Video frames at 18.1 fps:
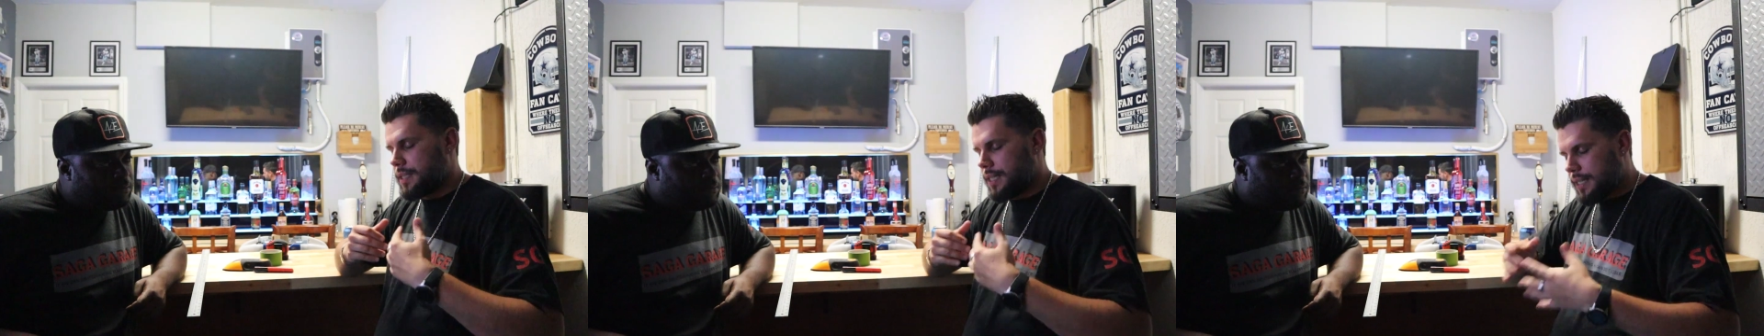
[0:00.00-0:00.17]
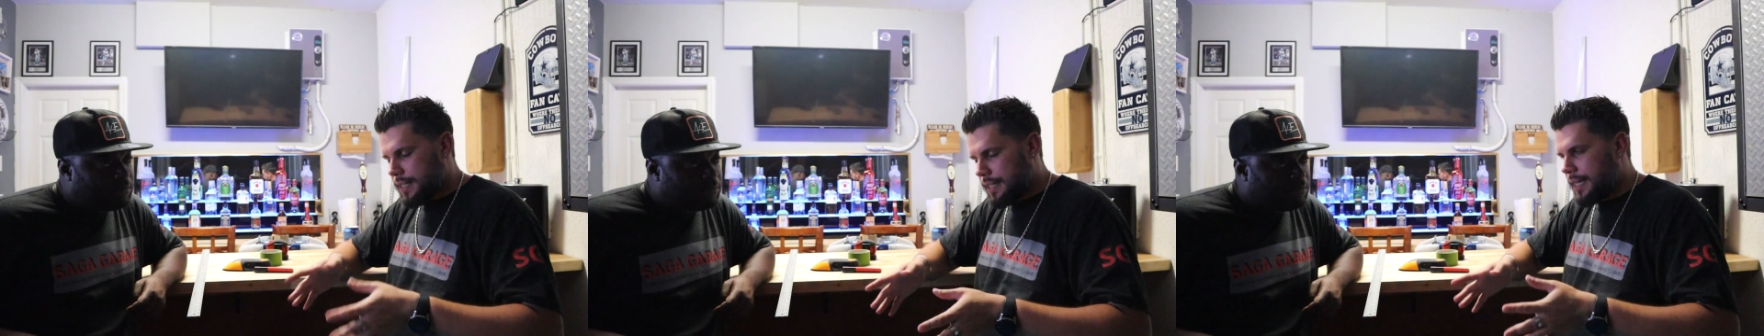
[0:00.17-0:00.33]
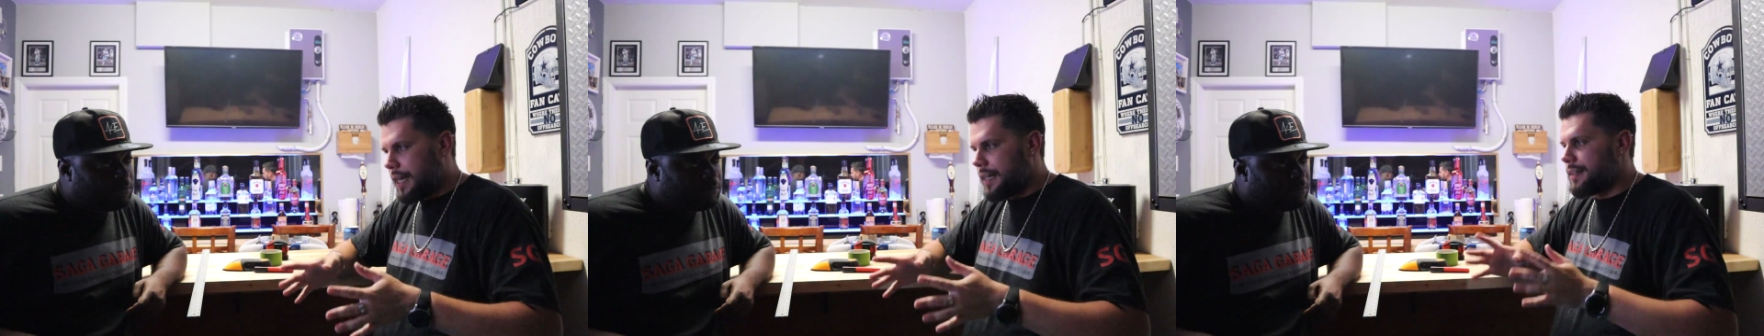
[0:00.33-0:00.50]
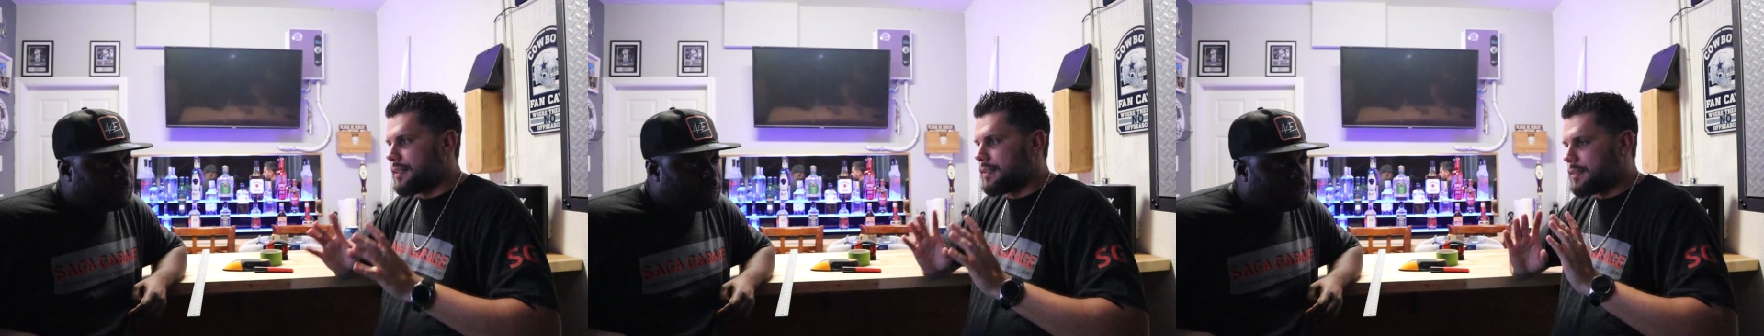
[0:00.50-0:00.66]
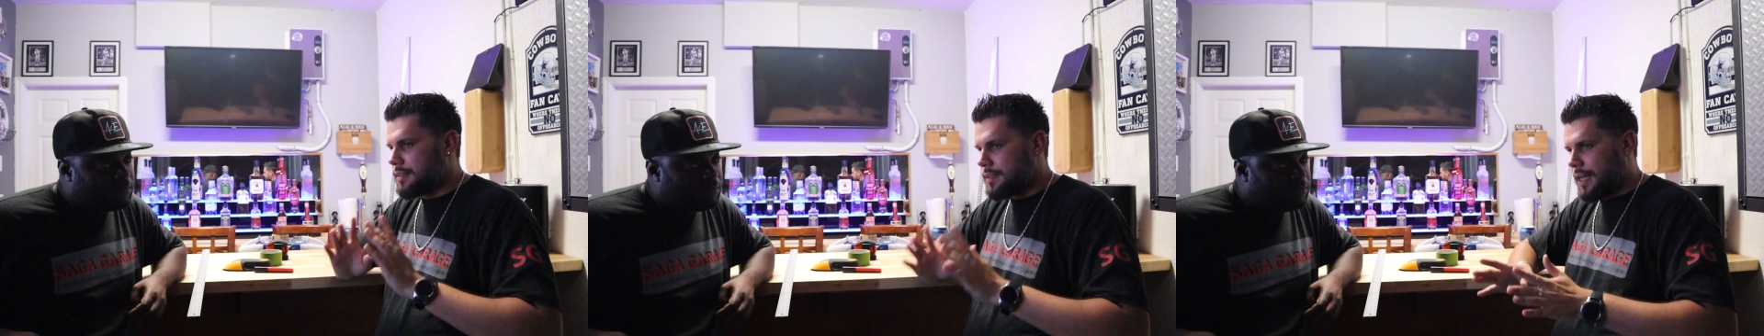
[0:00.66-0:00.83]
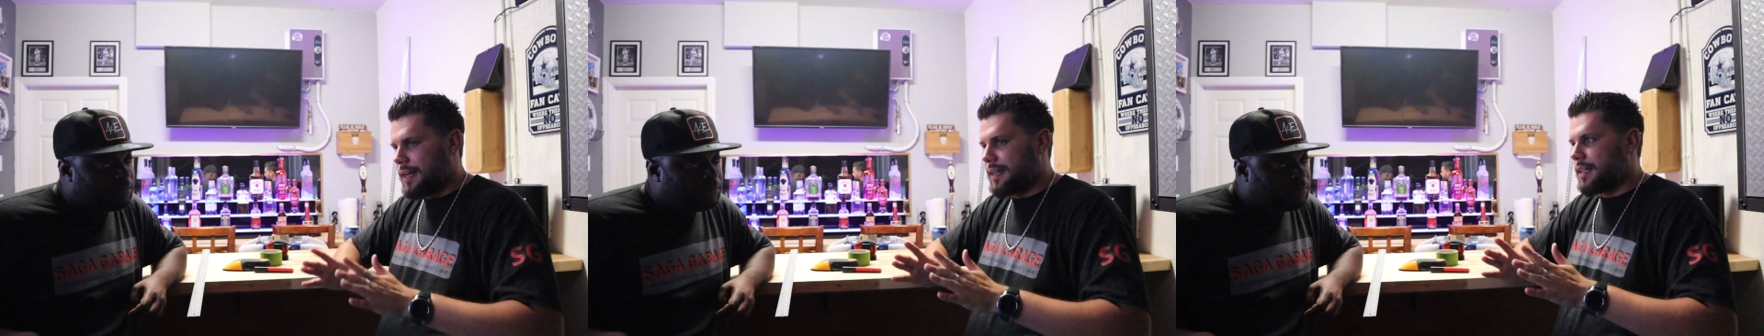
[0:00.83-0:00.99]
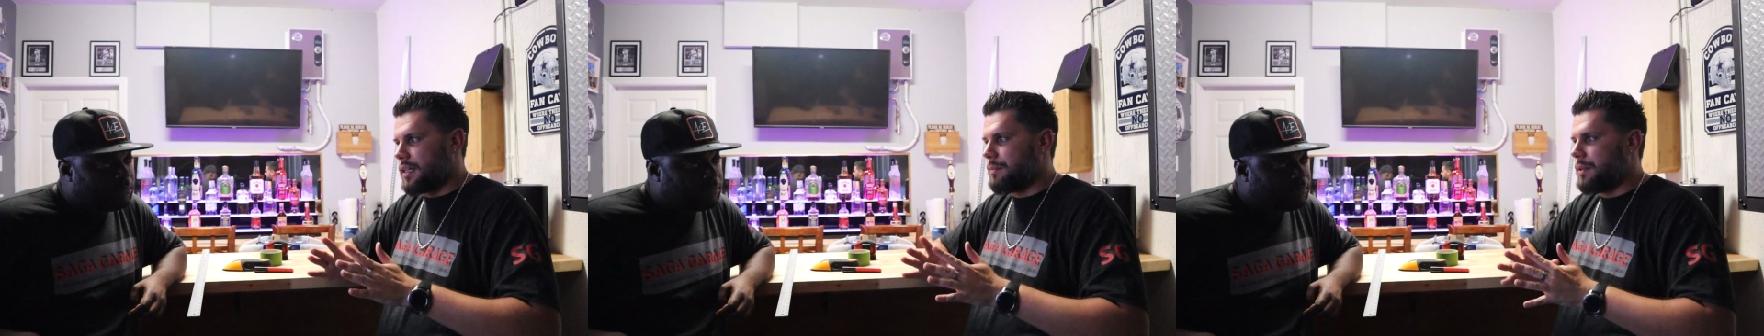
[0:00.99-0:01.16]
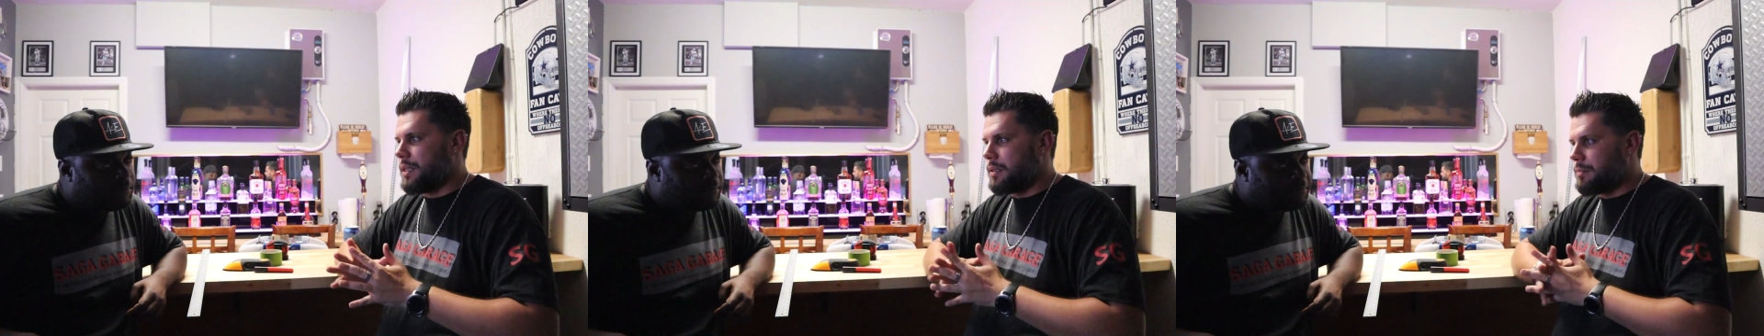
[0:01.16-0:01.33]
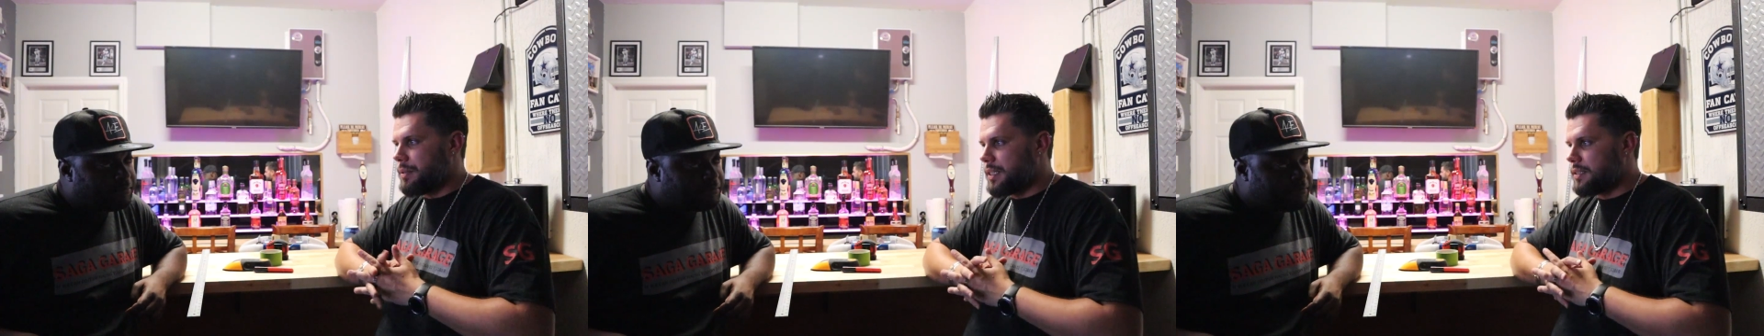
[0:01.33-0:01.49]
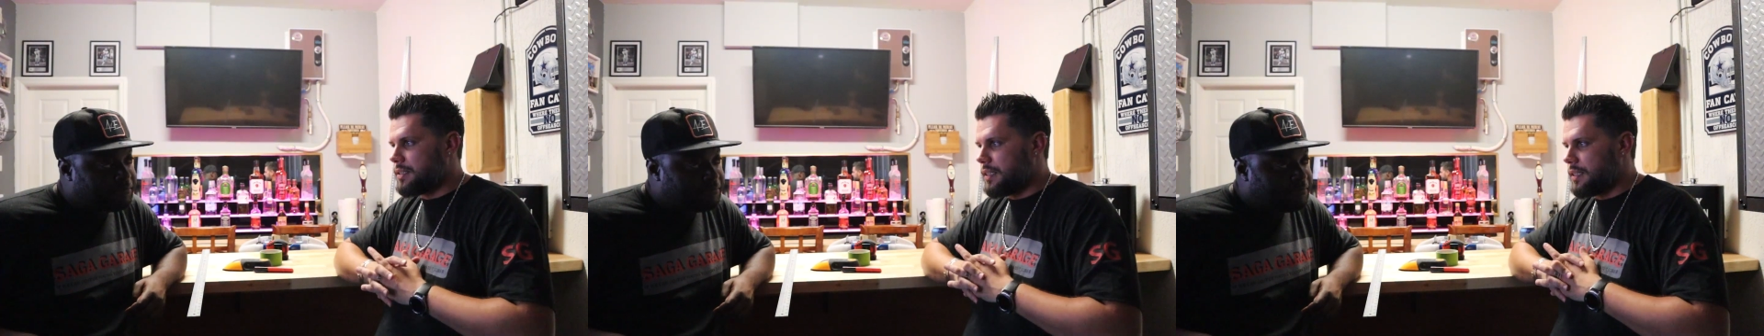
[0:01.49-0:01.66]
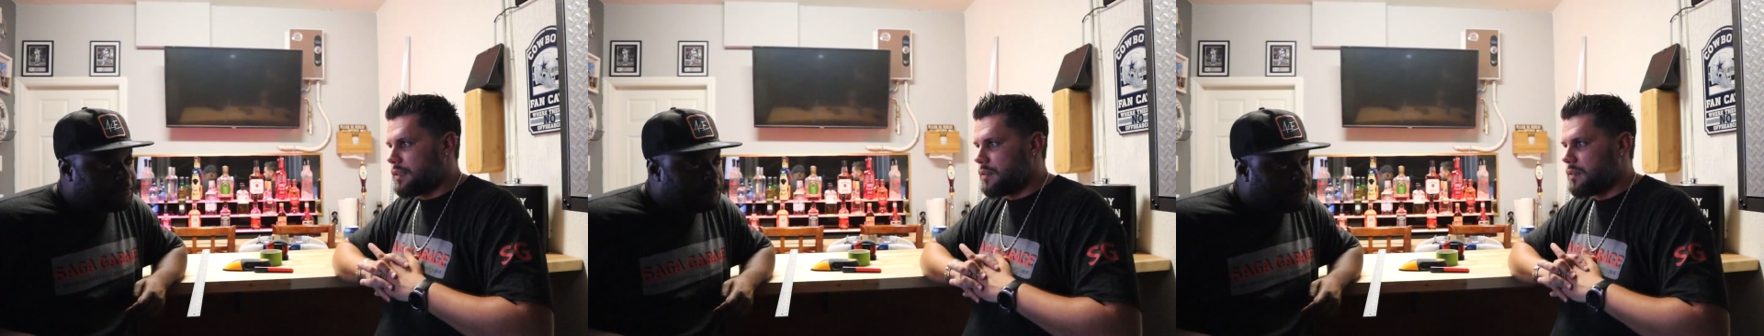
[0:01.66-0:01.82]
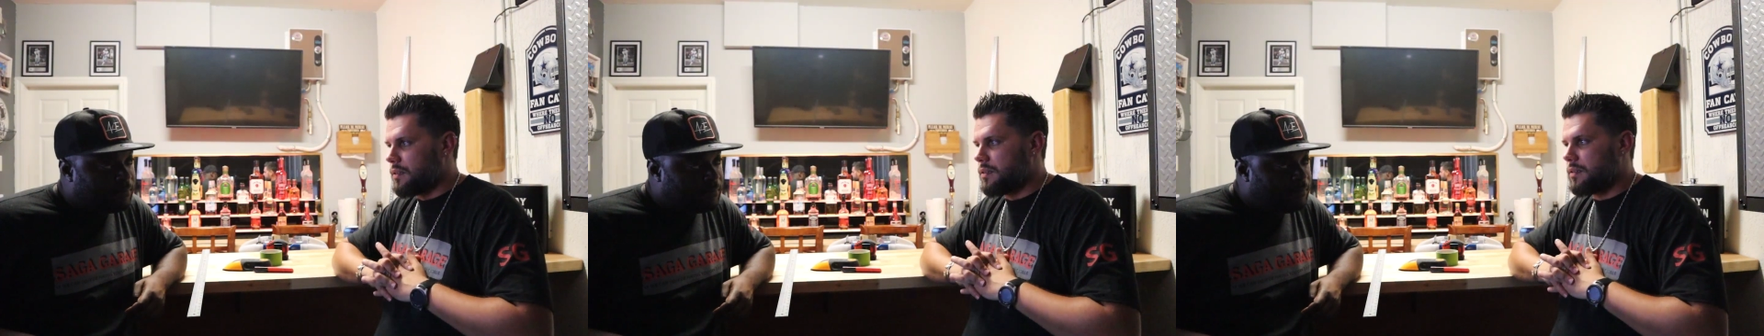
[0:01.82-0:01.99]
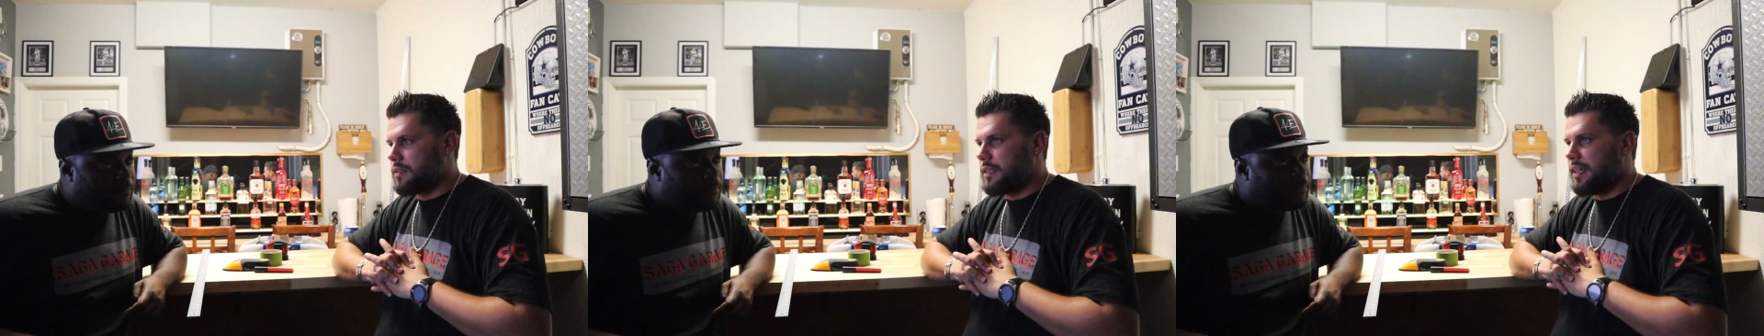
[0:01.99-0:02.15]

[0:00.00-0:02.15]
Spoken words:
Again, it's not going to be a big deal.